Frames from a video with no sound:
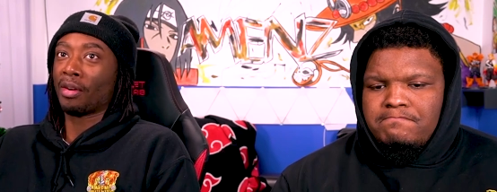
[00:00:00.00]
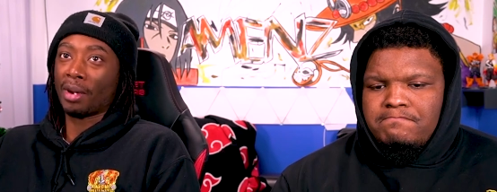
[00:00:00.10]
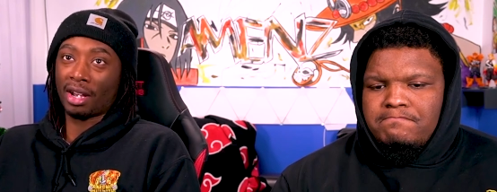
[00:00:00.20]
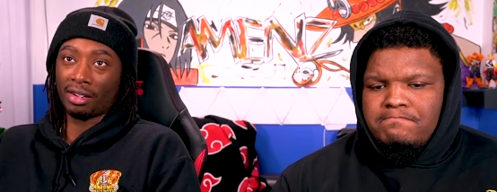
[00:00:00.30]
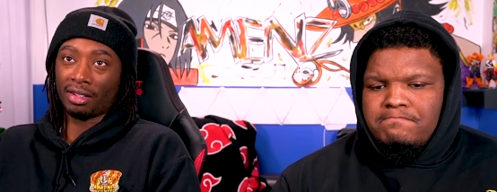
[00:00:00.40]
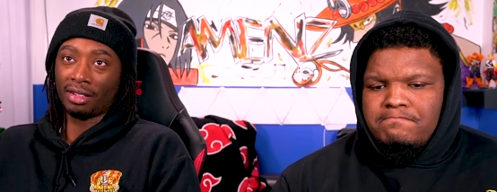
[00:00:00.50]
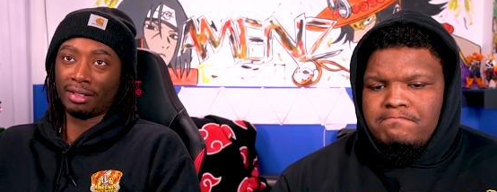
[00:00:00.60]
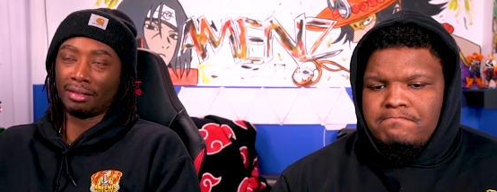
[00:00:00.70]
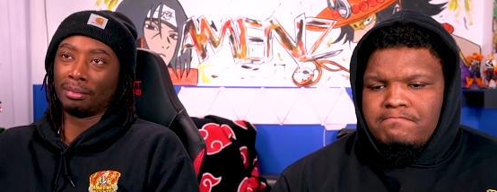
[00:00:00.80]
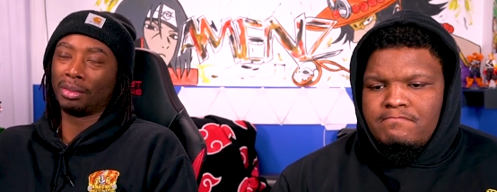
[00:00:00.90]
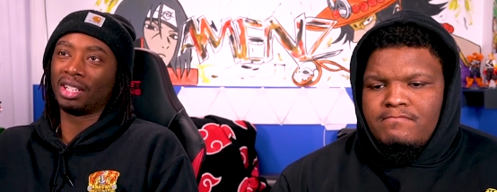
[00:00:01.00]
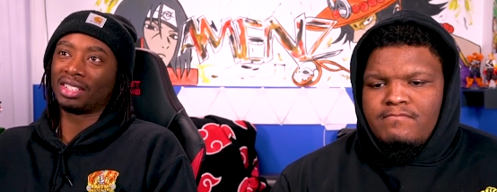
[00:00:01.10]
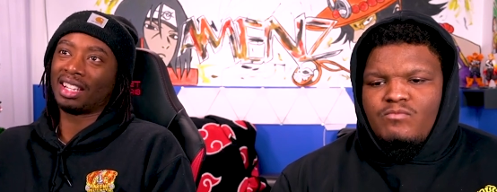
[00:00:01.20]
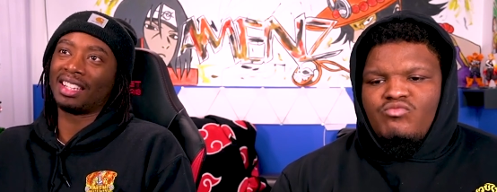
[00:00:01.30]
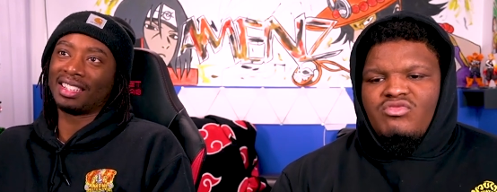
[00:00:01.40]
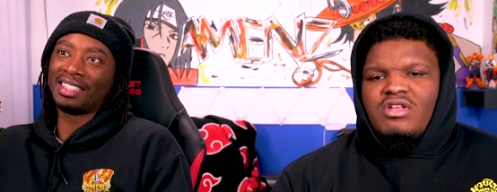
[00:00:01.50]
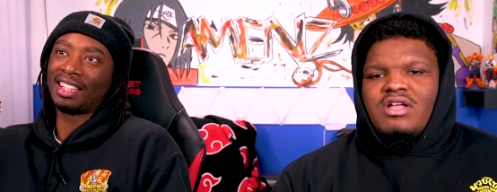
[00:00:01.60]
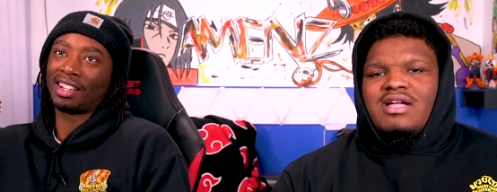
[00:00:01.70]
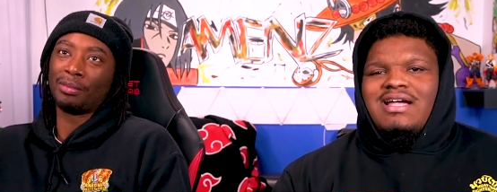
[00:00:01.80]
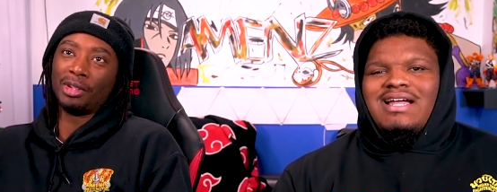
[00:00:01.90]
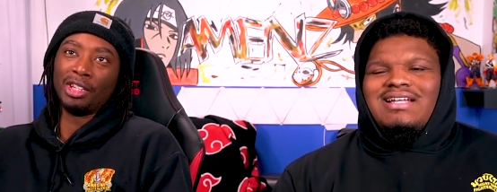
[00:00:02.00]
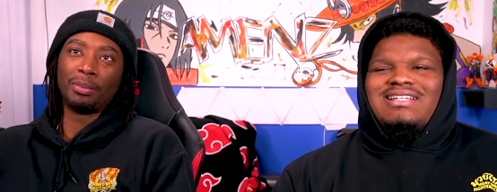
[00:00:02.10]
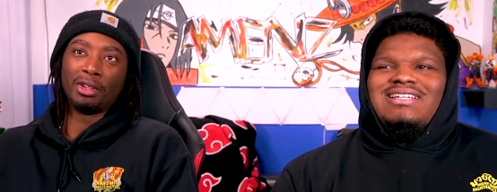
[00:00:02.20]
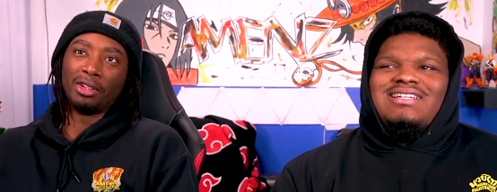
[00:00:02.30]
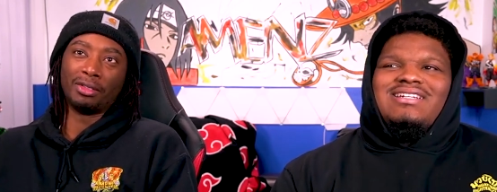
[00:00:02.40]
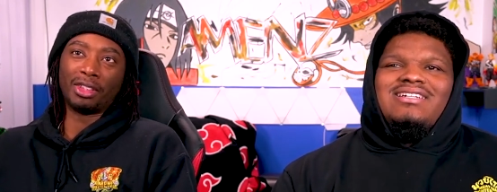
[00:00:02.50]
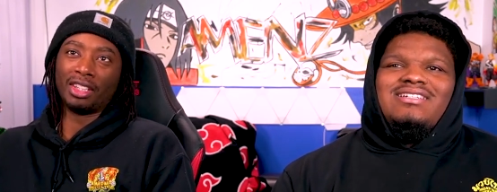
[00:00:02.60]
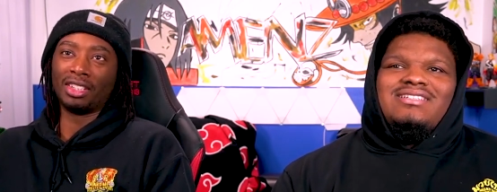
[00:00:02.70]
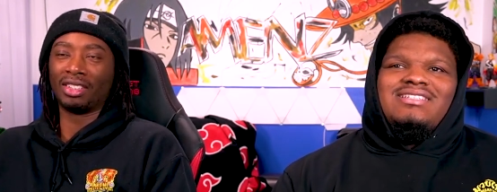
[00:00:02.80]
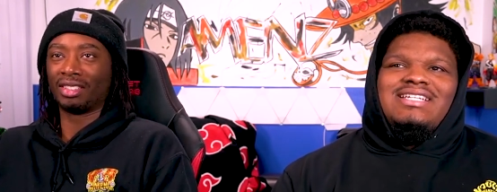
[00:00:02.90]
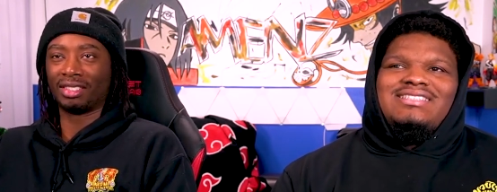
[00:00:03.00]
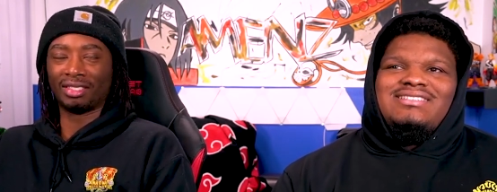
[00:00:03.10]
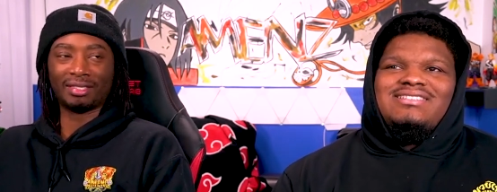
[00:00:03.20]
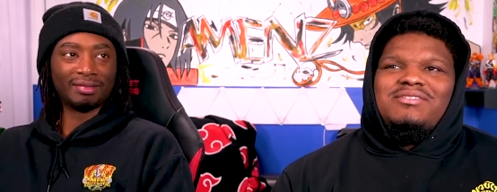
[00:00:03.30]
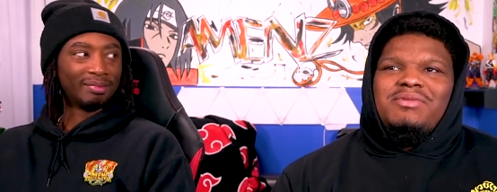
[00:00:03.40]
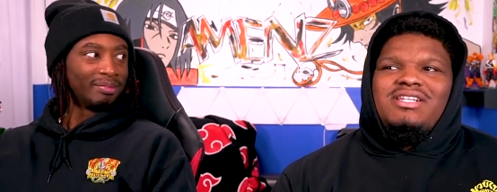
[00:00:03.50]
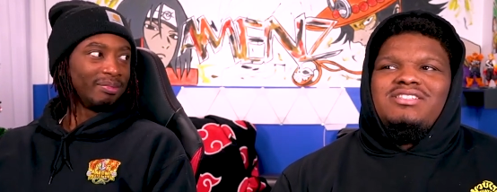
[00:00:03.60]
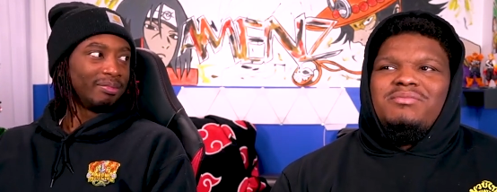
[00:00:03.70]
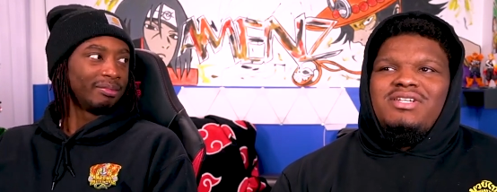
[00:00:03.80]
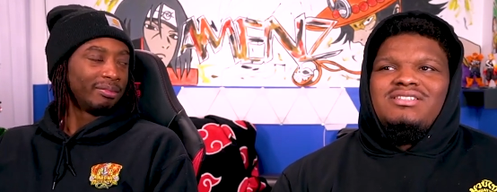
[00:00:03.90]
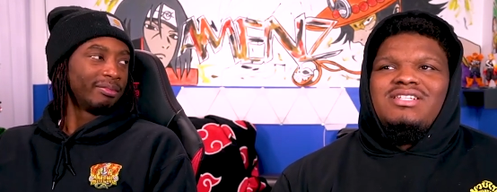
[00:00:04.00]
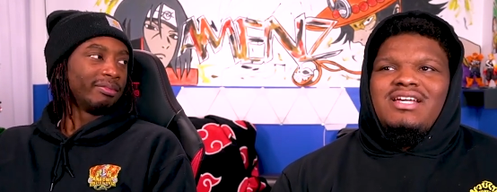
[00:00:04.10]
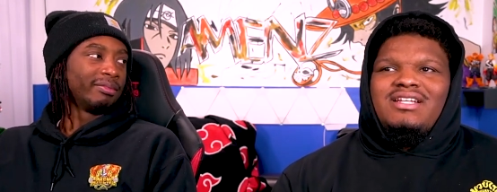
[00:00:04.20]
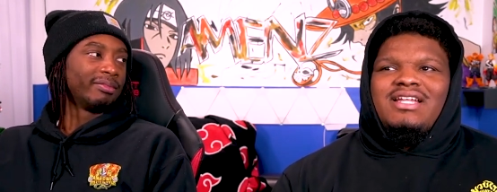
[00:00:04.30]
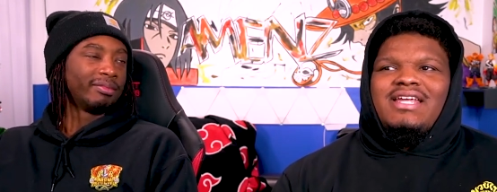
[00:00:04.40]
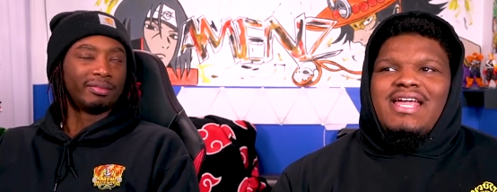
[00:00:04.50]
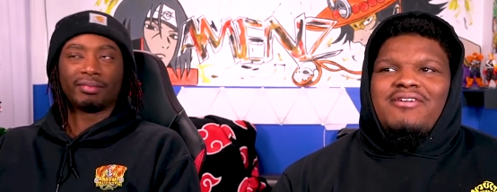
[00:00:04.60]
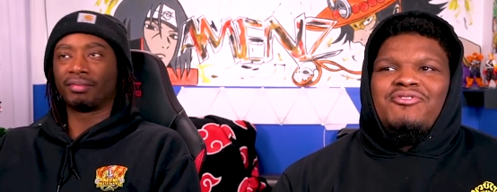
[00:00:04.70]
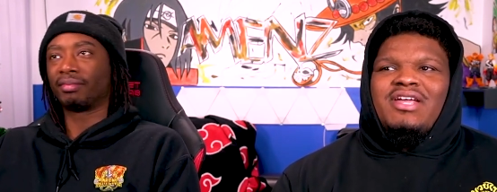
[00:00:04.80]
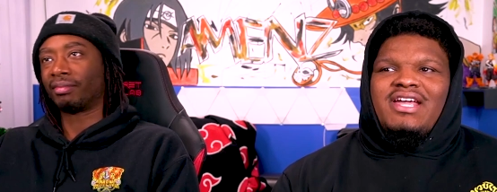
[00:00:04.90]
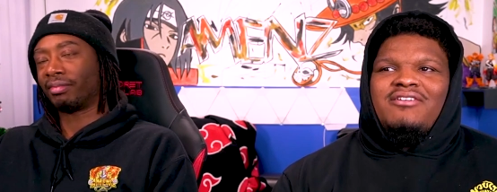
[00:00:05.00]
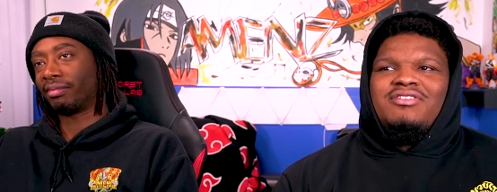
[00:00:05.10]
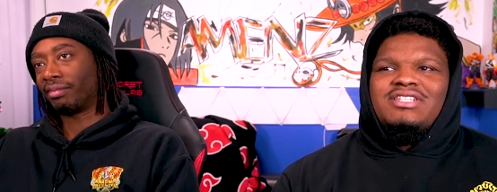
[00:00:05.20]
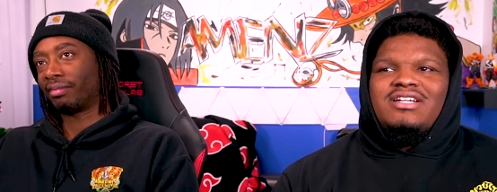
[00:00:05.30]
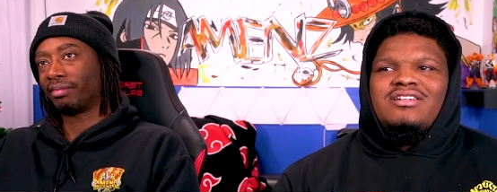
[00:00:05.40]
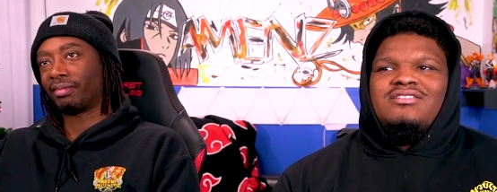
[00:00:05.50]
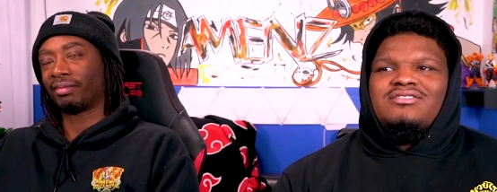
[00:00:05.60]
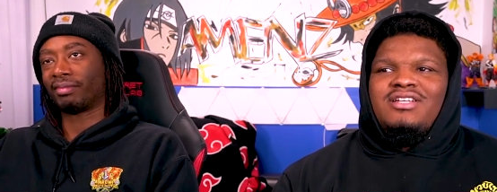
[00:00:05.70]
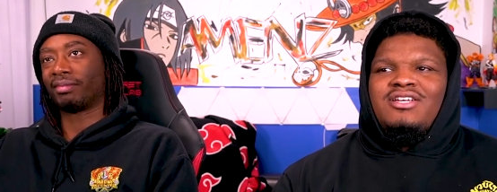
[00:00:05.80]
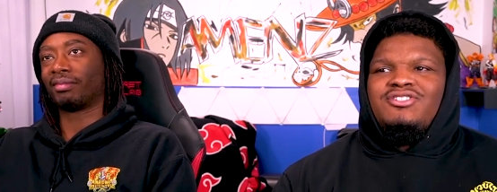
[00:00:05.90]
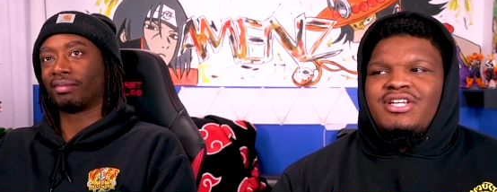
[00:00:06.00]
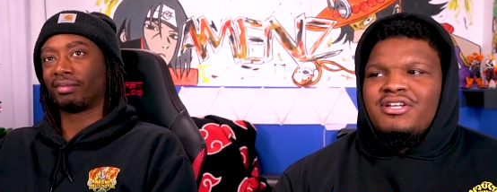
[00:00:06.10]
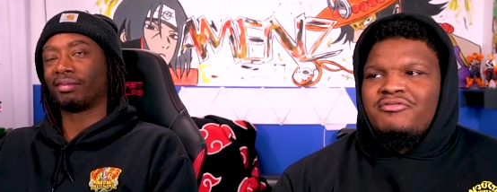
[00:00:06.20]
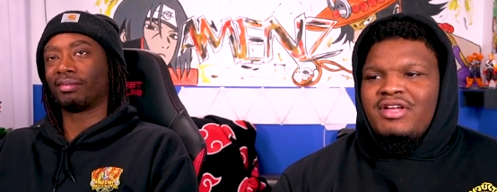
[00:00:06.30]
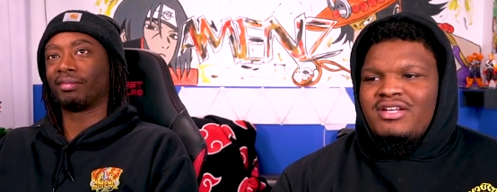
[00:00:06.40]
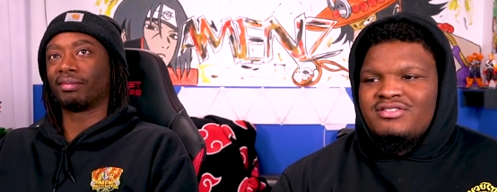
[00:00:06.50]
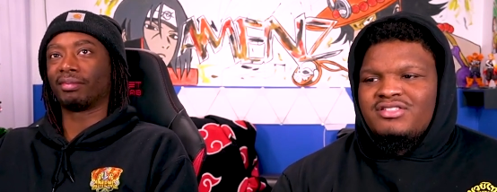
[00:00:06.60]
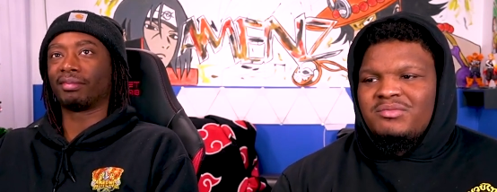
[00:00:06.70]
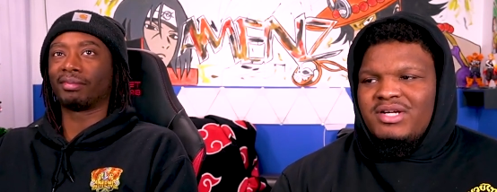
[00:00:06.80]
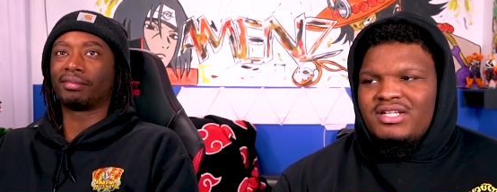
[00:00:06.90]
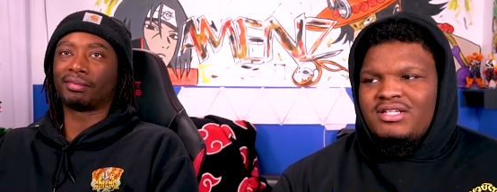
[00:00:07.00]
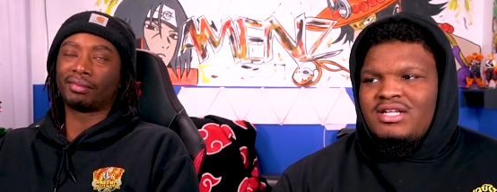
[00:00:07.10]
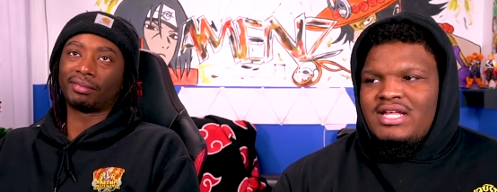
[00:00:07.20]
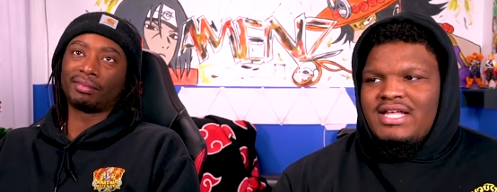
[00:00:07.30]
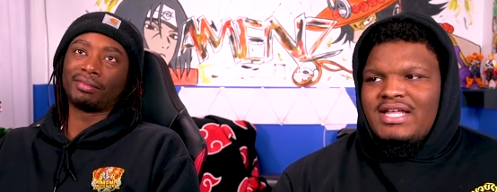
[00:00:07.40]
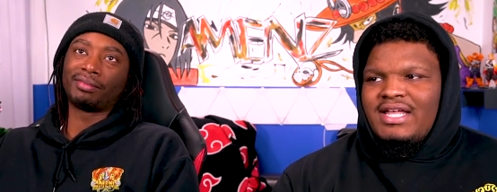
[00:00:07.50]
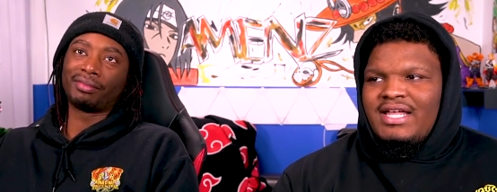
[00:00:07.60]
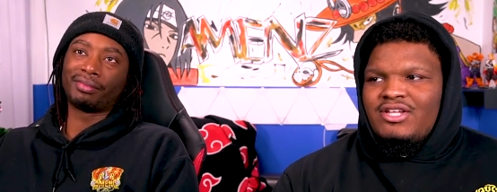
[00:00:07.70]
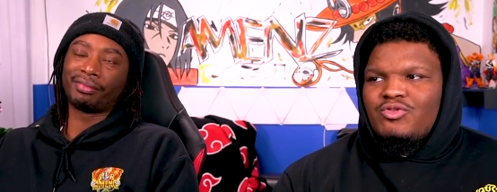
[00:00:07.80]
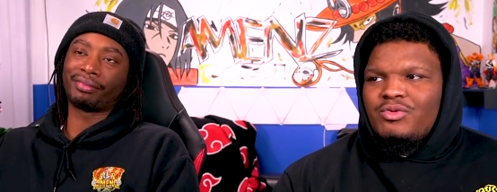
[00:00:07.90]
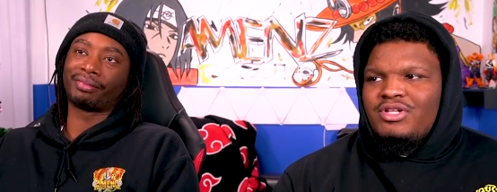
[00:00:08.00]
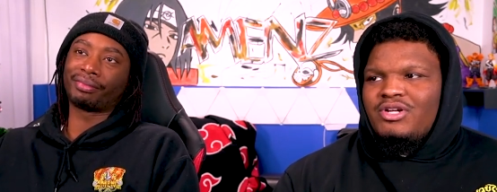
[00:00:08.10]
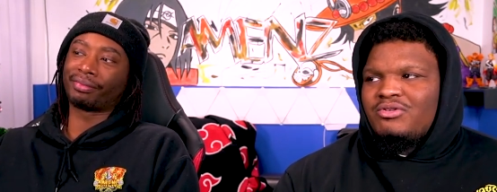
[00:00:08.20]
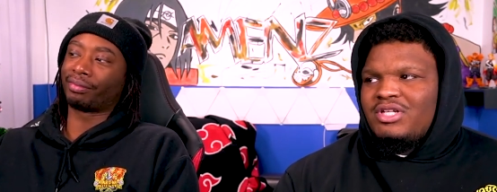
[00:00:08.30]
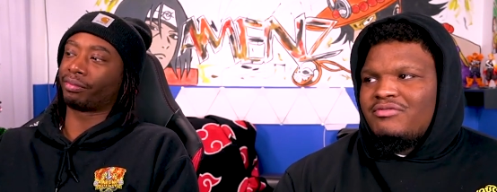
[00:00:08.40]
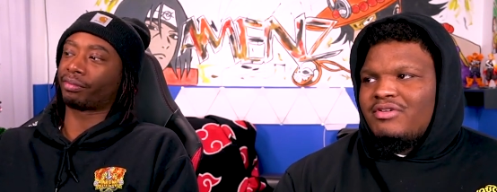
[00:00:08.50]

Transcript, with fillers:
Speaker 1: about her, but it's like a manipulative thing.
Speaker 2: It's to me it's kind of like half and half, because I can understand you taking advantage of somebody and you really don't give